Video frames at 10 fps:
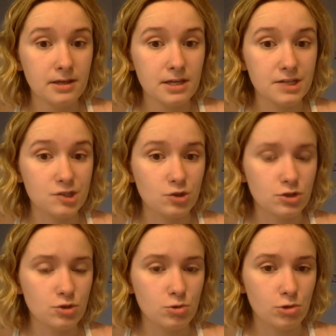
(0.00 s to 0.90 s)
he
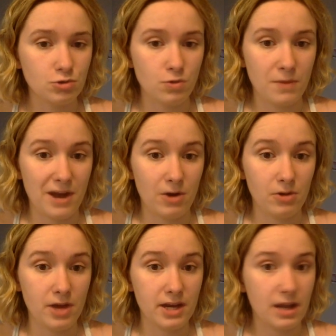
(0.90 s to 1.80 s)
stood too close to a power
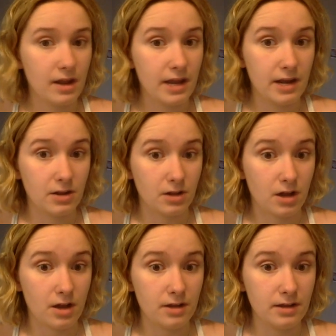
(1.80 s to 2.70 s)
line and got uh, and,
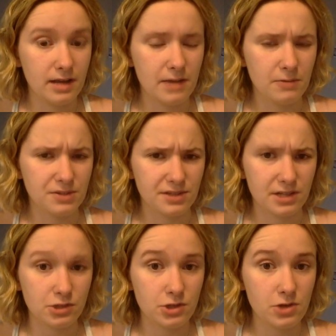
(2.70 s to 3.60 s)
got, and was
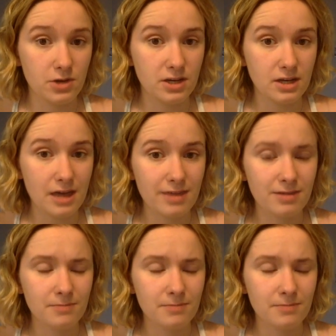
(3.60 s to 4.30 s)
electrocuted to death.